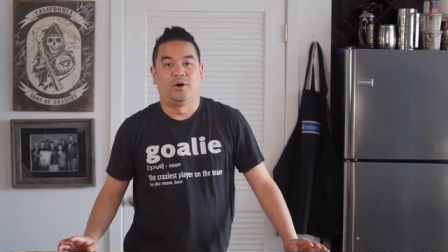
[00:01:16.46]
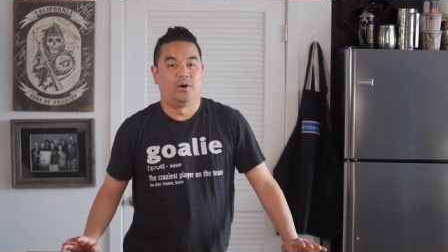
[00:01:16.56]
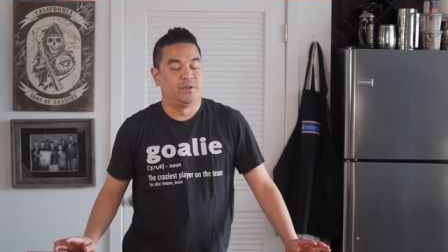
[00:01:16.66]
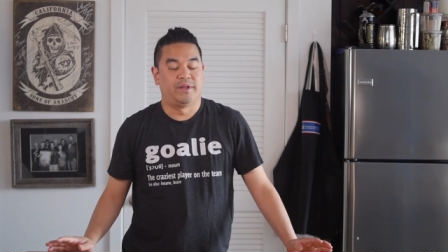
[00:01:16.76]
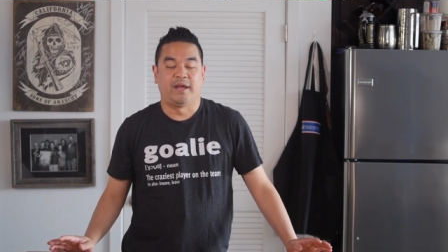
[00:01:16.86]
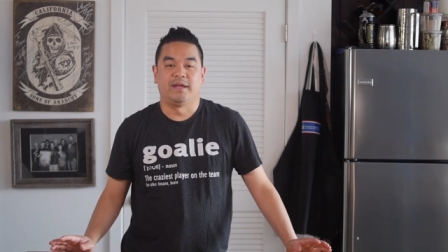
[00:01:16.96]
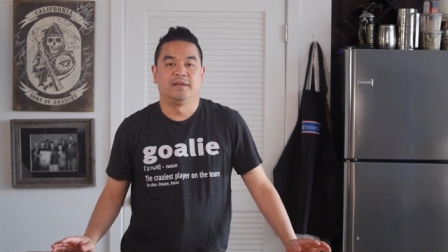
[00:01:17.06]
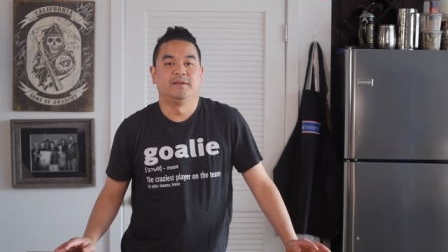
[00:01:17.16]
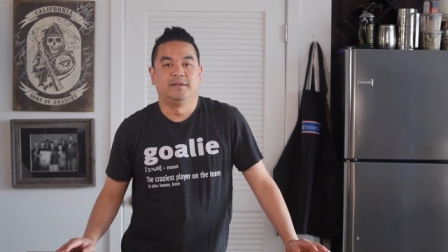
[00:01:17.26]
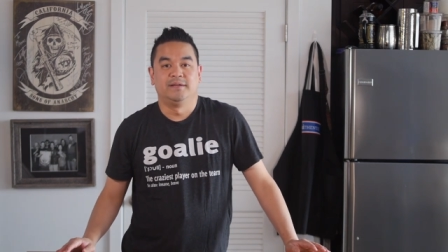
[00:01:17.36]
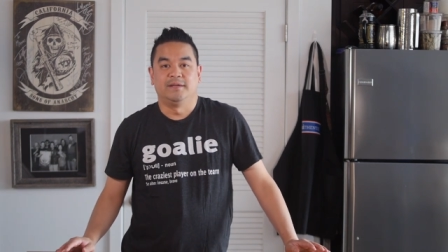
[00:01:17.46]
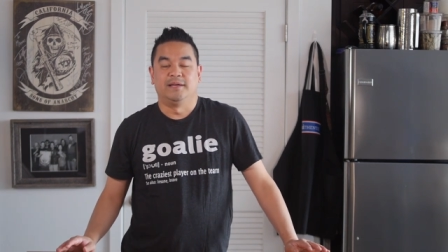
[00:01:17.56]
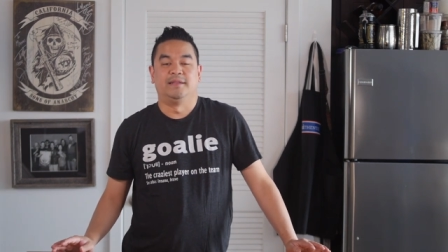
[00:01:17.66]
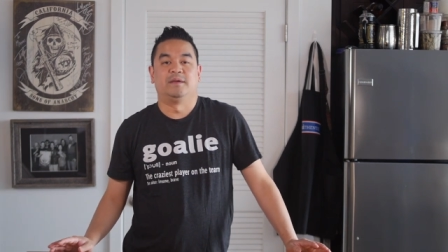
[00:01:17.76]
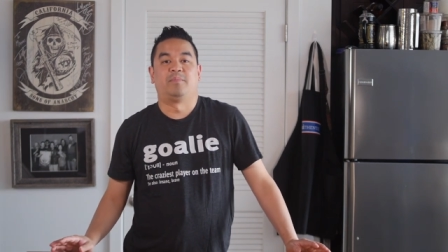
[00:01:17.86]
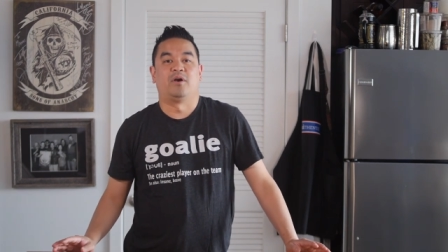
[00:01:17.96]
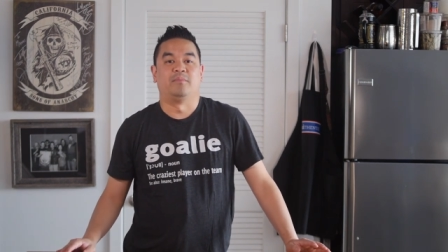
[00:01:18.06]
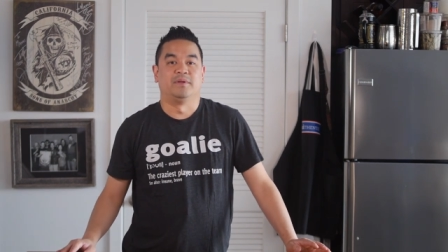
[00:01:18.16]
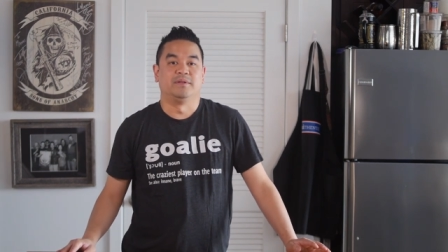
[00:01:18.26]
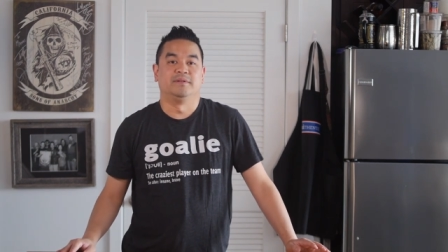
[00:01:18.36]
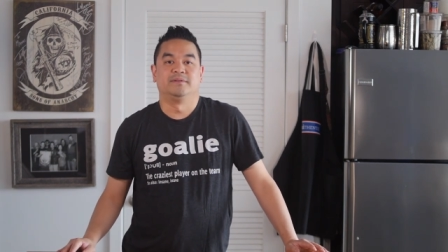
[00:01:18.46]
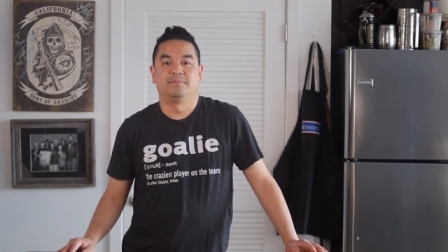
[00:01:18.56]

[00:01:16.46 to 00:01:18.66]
all day in the apartment.